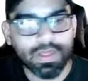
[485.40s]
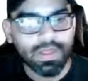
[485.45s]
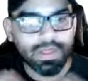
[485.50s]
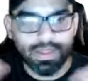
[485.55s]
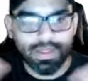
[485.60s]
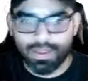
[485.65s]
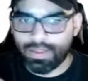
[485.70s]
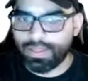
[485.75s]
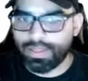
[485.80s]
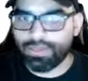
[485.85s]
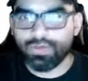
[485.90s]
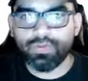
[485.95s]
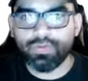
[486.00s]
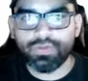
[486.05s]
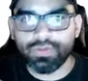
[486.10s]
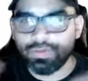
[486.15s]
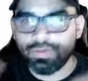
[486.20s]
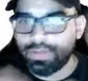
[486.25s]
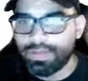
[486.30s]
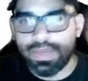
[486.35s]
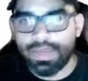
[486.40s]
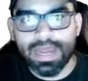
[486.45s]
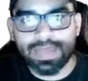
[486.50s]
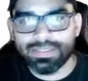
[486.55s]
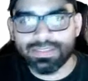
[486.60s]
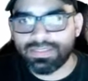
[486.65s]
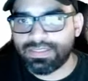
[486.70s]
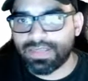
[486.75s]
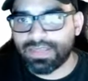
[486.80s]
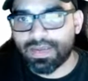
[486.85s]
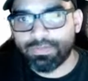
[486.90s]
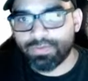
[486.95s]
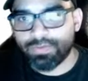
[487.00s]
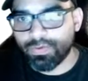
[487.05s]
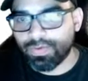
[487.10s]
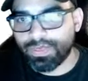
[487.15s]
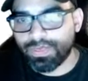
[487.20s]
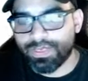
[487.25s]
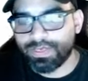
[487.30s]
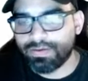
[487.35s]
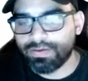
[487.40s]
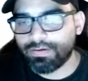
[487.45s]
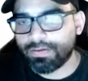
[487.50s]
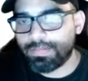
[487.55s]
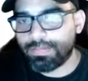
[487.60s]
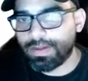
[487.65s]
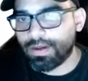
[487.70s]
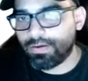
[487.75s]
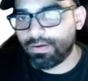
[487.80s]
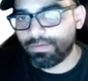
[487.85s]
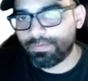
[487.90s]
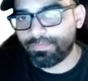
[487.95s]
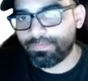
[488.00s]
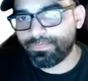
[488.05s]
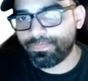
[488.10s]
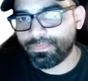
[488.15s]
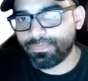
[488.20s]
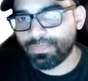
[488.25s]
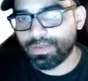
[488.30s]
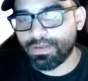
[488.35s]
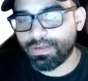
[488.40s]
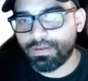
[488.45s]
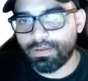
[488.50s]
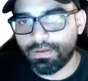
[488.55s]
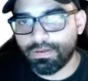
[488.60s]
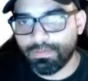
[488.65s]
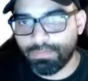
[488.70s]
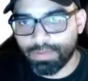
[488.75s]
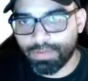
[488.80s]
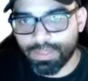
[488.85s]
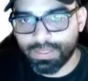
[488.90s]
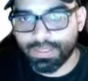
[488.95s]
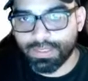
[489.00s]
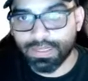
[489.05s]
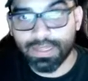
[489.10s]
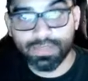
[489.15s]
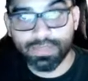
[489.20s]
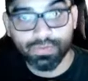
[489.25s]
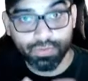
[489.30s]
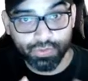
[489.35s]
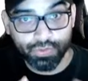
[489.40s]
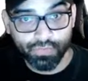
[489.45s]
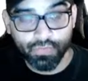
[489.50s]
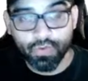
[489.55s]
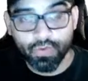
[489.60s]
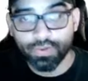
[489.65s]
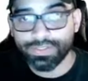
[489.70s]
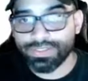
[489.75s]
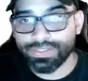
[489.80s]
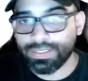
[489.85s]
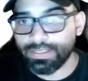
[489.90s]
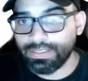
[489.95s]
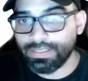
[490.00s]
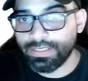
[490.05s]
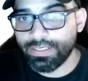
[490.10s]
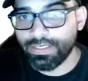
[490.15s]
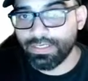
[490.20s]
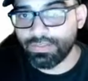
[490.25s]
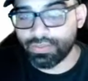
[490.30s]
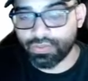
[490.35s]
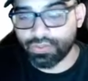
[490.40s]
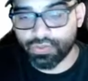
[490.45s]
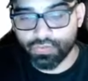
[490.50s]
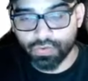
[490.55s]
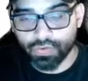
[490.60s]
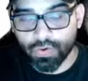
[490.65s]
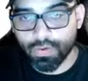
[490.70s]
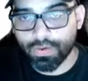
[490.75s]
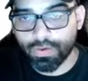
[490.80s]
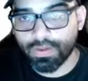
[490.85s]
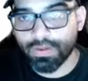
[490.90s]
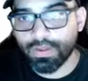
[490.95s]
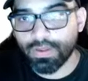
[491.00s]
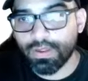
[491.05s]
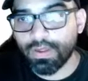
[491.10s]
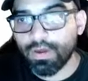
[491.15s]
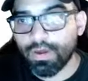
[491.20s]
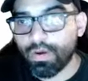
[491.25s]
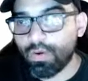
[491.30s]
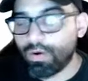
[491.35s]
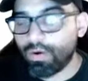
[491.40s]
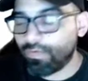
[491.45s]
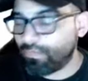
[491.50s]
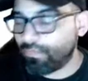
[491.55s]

Like, you nonstop, you hear about blood clots, which of course can lead to stroke, or for